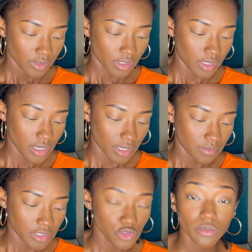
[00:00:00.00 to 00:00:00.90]
Yeah,
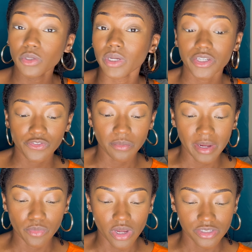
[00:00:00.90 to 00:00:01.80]
that's normally what I do for my
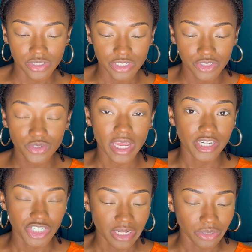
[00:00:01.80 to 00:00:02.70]
bronzer. I just use
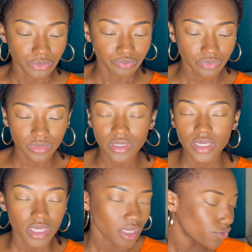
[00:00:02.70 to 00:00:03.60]
eyeshadow.
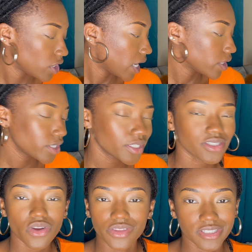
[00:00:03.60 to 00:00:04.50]
In reality, it's
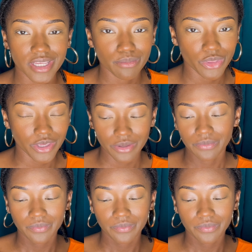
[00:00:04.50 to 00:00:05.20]
all the same thing.